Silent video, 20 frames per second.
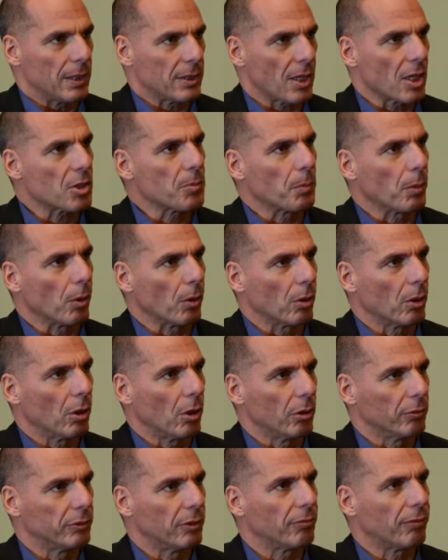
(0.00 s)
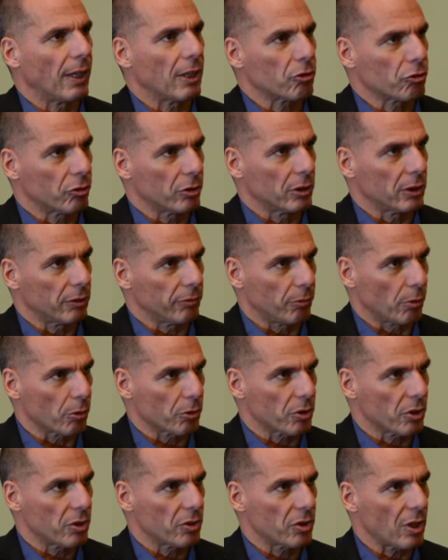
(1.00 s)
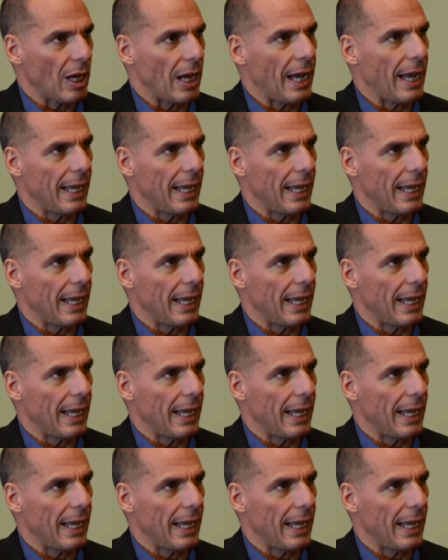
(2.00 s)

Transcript: a cesspool of deflationary forces